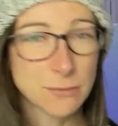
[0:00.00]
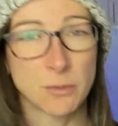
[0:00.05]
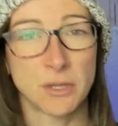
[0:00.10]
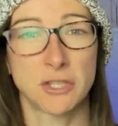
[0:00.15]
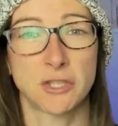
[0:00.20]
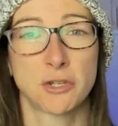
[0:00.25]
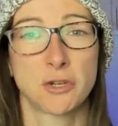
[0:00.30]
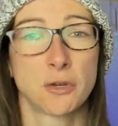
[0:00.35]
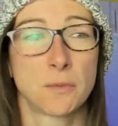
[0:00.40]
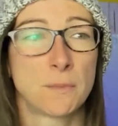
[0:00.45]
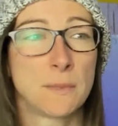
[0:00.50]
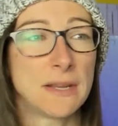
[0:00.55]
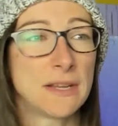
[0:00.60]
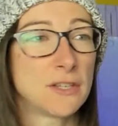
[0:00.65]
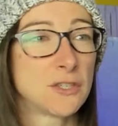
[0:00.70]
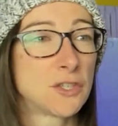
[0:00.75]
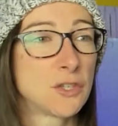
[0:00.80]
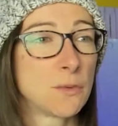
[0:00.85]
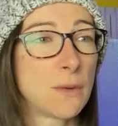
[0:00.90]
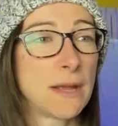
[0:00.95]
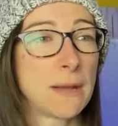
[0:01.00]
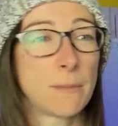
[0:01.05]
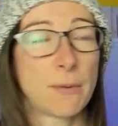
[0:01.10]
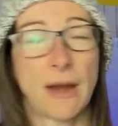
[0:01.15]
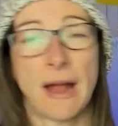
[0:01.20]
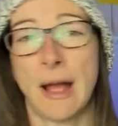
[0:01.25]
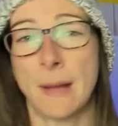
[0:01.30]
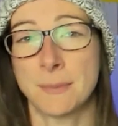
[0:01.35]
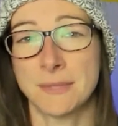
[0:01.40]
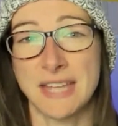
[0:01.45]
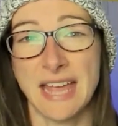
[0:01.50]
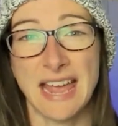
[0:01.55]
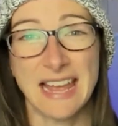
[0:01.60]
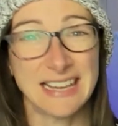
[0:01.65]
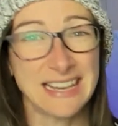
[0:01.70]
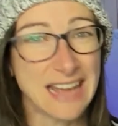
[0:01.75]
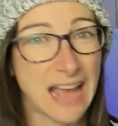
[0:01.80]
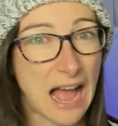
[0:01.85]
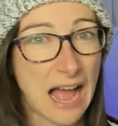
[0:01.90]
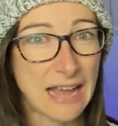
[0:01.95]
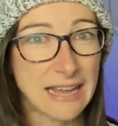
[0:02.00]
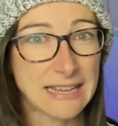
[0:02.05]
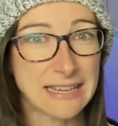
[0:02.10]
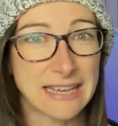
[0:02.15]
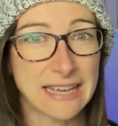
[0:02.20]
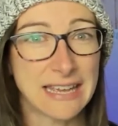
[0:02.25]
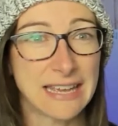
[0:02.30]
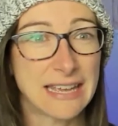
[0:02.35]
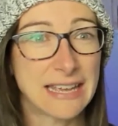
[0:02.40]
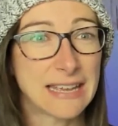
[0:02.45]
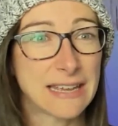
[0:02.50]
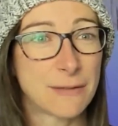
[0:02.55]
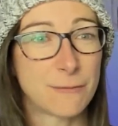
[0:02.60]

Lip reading: which could mean doing perhaps heli hiking